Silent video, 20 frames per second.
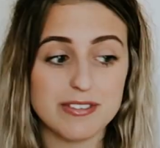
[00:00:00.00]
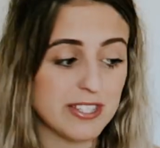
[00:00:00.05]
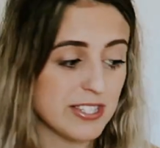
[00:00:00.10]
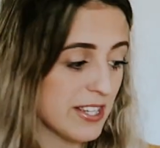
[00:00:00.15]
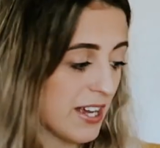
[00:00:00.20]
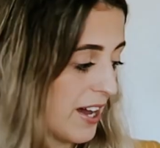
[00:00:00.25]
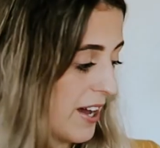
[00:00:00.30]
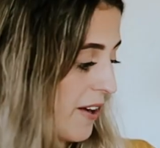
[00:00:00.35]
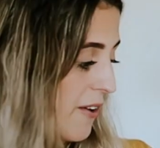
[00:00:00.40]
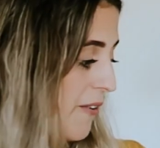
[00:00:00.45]

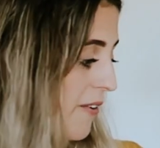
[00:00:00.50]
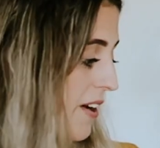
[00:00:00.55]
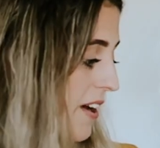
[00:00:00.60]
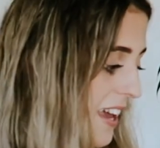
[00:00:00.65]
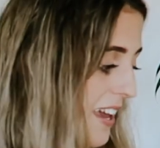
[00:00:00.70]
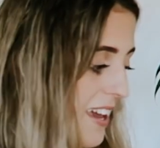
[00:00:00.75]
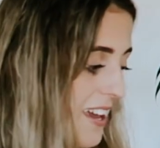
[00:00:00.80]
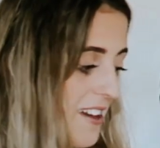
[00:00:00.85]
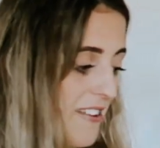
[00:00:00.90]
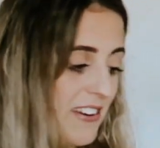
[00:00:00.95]
So
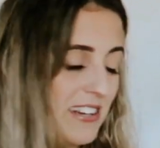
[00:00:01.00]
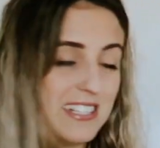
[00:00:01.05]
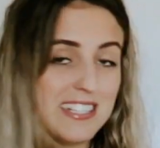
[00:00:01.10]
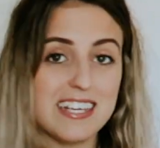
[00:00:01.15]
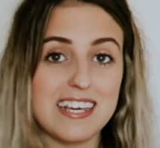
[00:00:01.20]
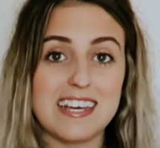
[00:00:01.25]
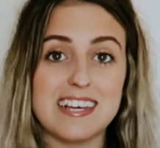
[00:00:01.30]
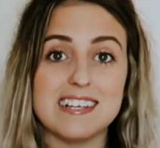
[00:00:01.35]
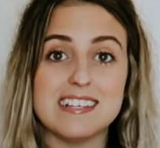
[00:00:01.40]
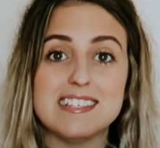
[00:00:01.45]
here it
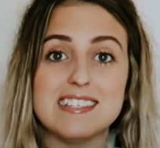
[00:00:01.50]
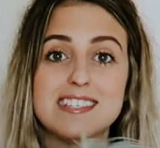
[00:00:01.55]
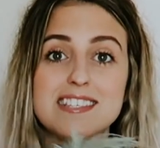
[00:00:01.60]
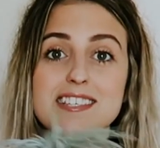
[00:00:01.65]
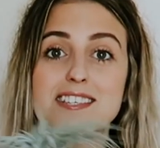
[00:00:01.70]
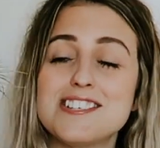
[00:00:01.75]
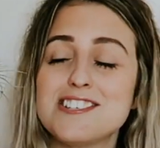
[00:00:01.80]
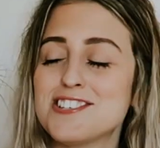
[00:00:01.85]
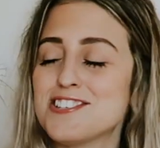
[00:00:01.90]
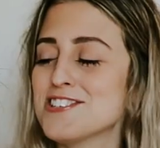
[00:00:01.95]
is.
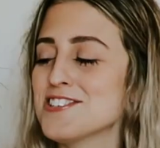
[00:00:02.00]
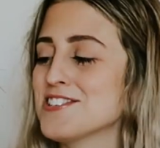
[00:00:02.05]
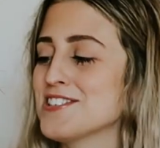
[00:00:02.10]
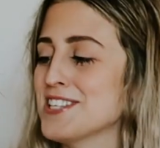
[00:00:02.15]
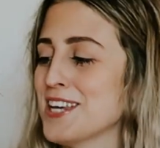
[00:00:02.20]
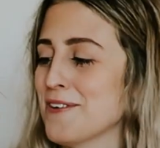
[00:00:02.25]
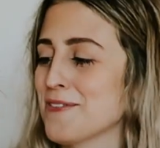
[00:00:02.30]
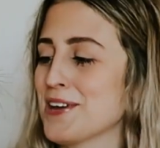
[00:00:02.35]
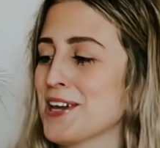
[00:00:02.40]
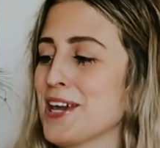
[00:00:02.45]
It's just
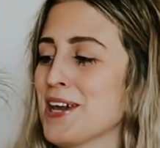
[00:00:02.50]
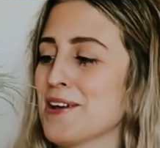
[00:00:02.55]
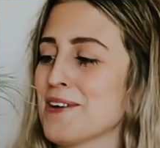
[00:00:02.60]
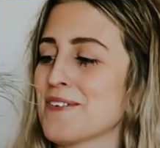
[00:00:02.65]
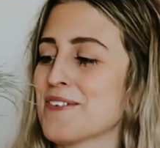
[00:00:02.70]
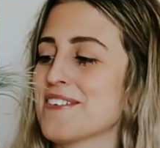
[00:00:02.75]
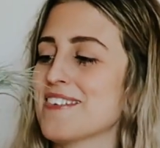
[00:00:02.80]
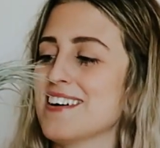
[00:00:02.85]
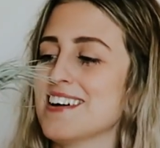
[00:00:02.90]
so cute.